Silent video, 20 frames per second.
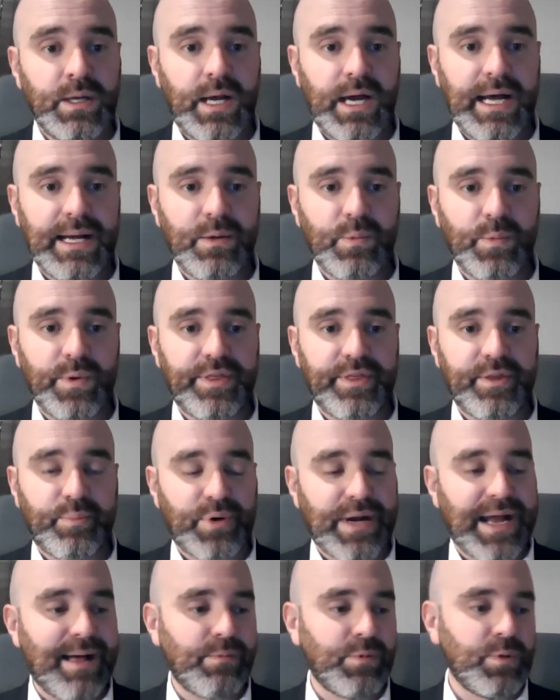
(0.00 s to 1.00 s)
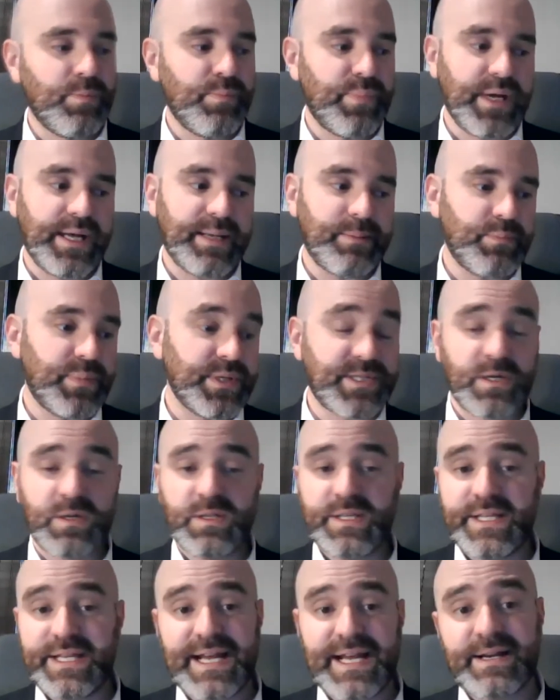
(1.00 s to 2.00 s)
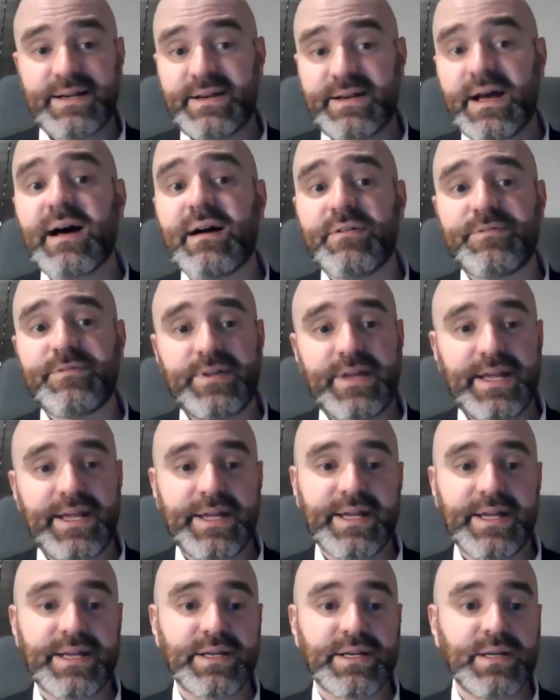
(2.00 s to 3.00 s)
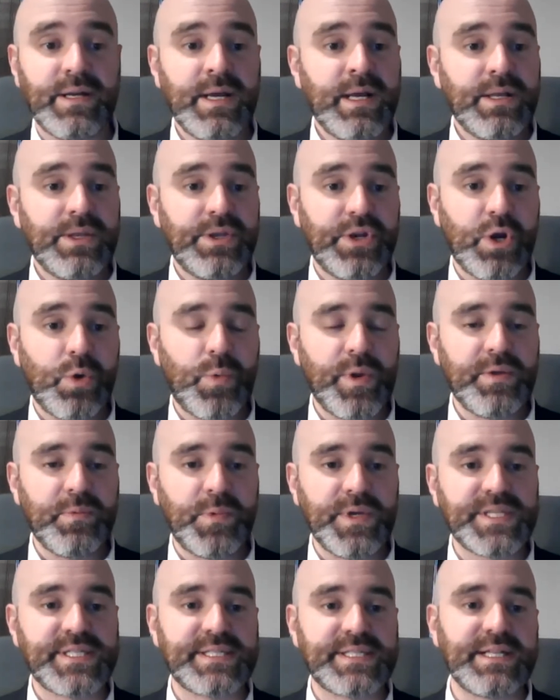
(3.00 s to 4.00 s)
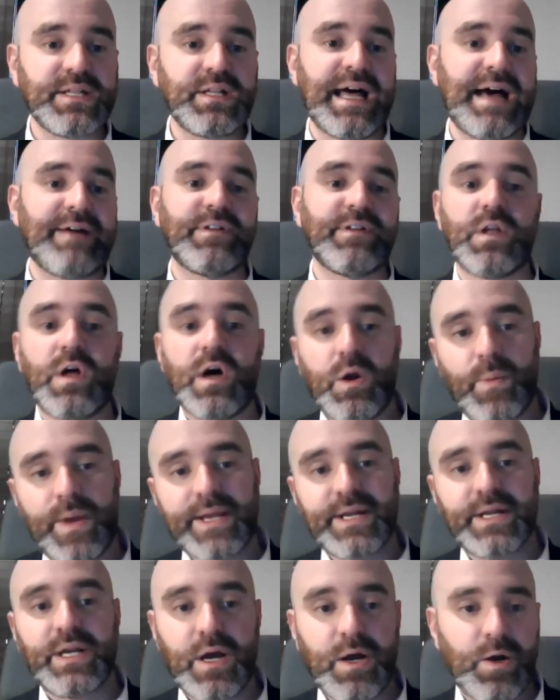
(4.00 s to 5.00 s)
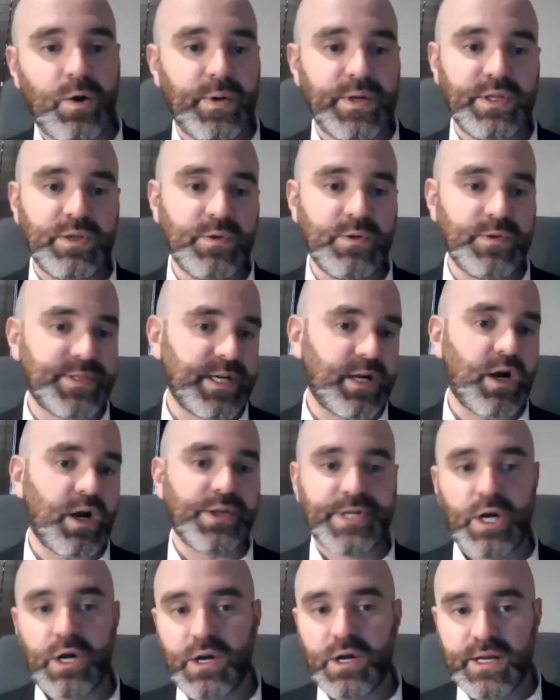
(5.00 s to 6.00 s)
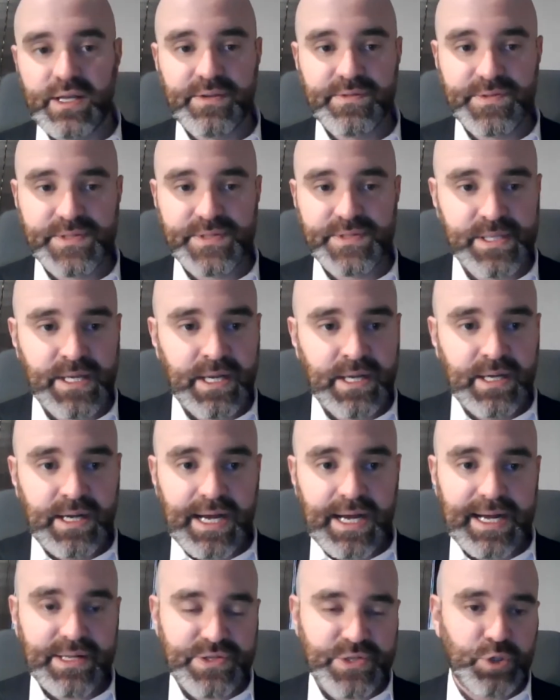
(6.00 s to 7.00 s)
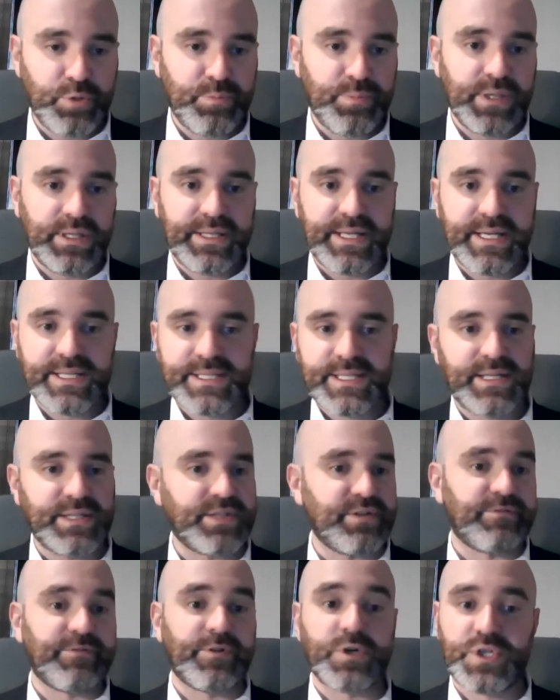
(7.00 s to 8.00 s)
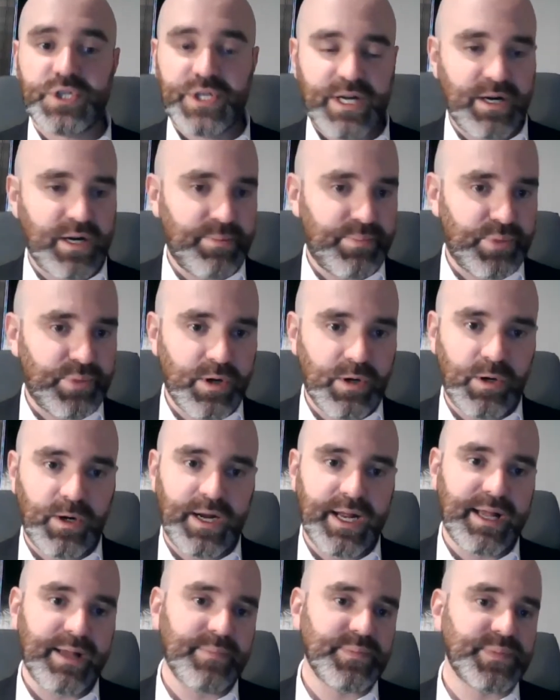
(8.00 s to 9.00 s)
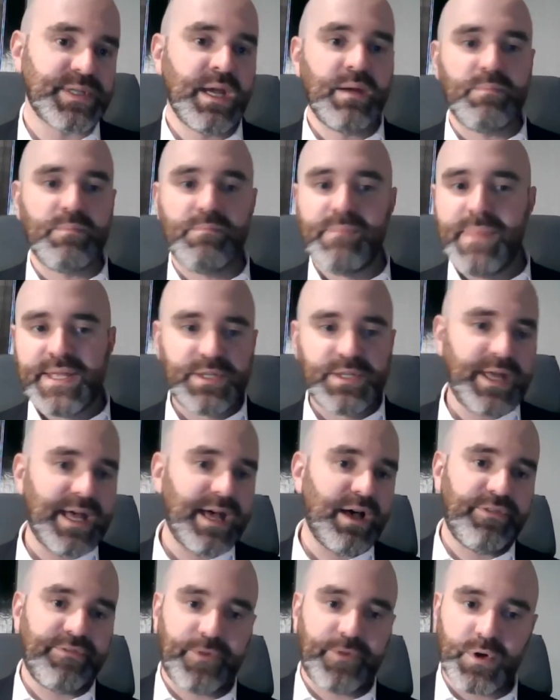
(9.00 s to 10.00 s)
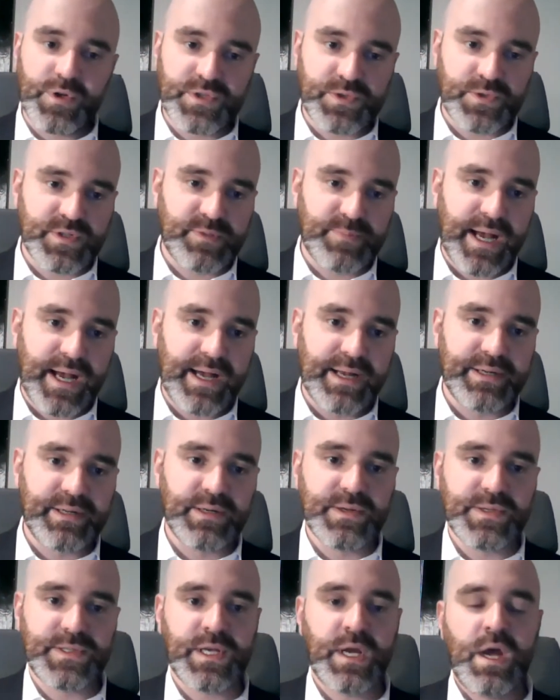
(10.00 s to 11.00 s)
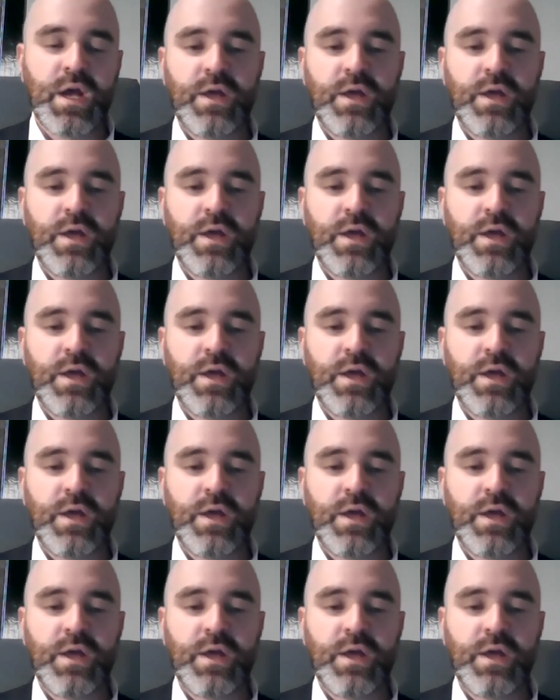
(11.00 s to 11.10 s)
with the problem, but certainly not enough. And, we still have a long way to go in using alternatives to policing, diversionary programs, mental health first responders.